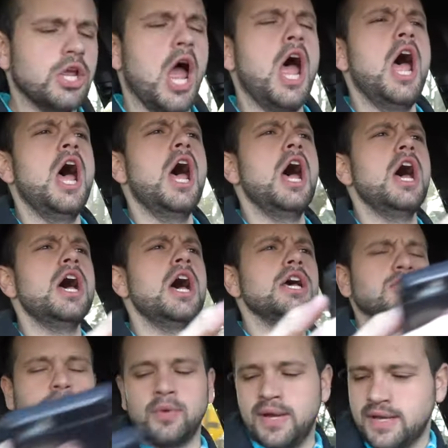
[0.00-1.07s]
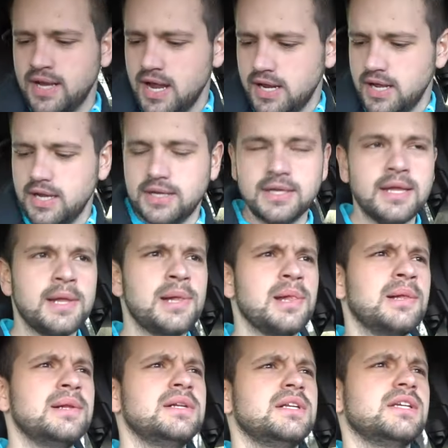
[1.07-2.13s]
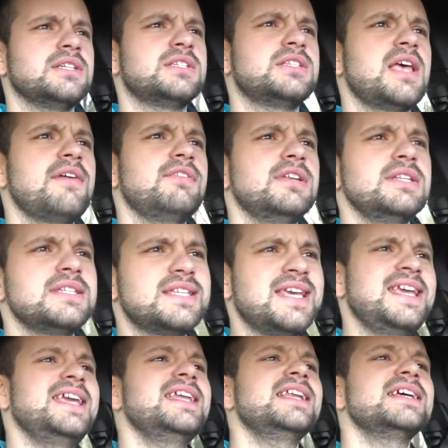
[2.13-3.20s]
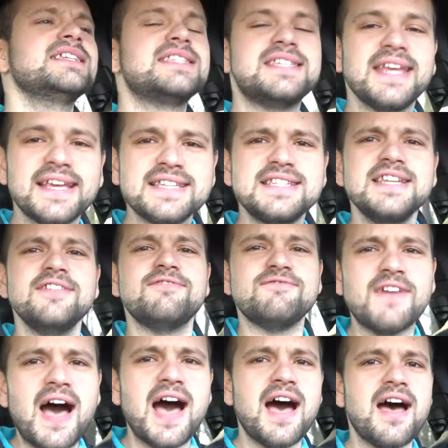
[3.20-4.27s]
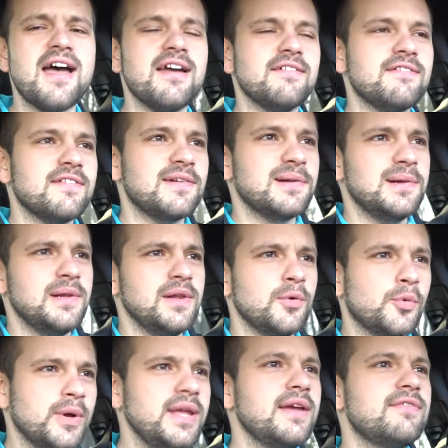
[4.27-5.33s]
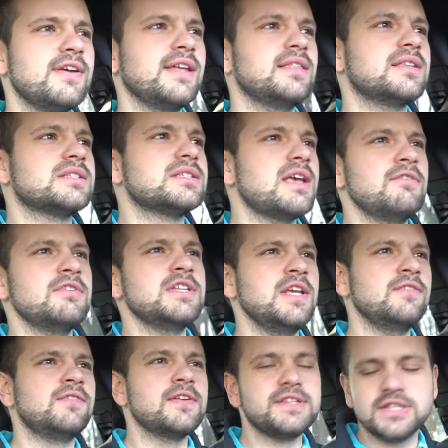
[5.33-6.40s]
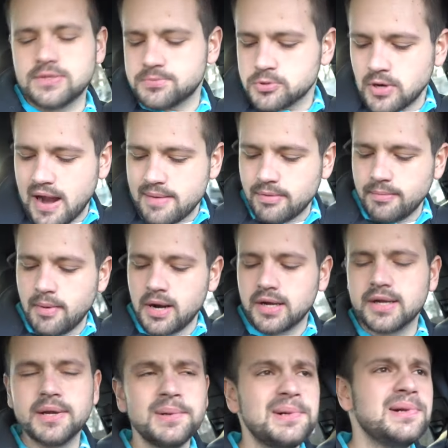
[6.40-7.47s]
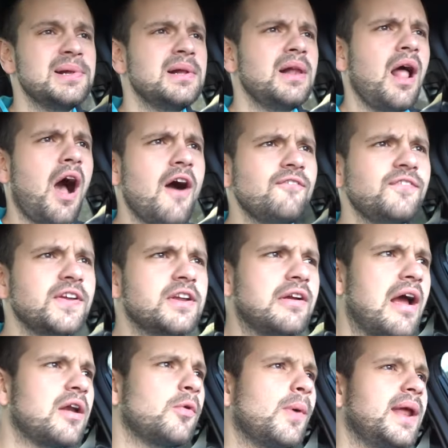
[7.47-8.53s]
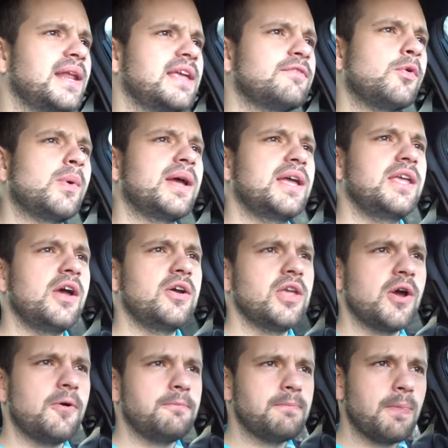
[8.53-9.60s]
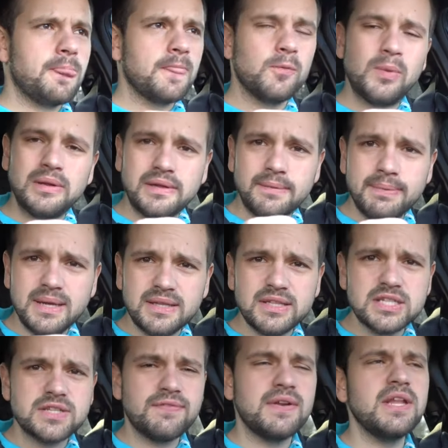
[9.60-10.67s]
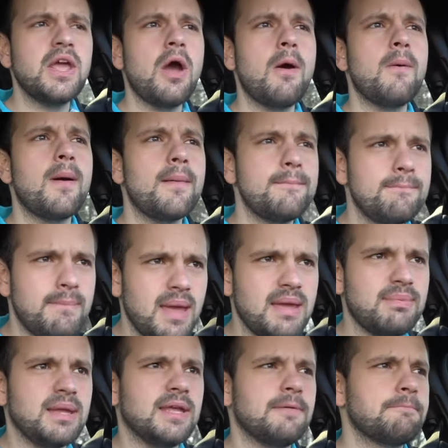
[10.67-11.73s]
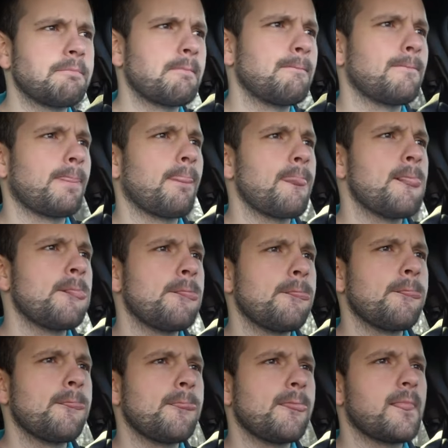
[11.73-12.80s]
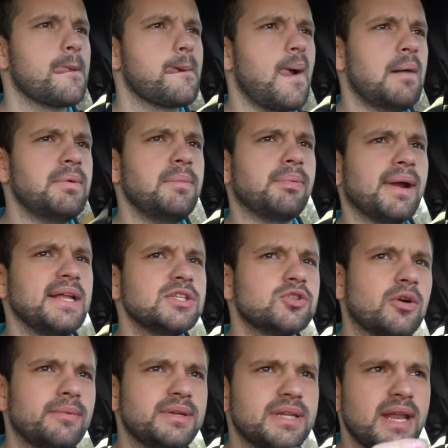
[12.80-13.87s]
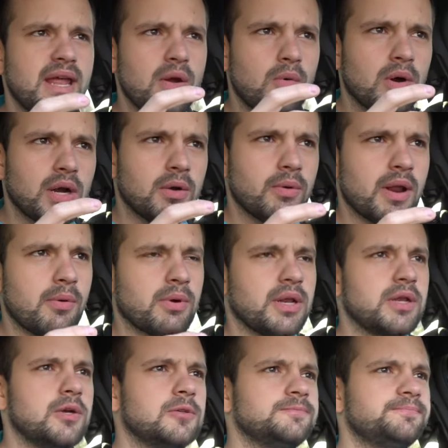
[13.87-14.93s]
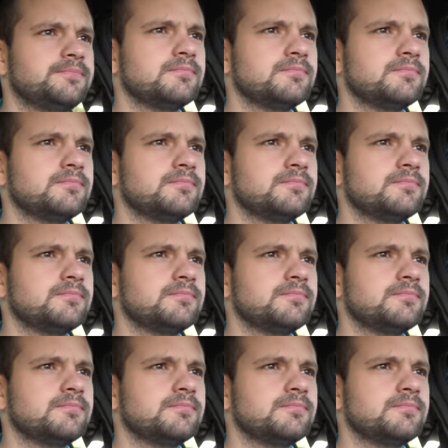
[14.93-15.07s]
Yes, we did it. 1765. We have hit the 1750 subscriber mark. I'll figure out a way to give away a yo-yo. Will it be in this video? Maybe. I'll be brainstorming today at work what I wanna do.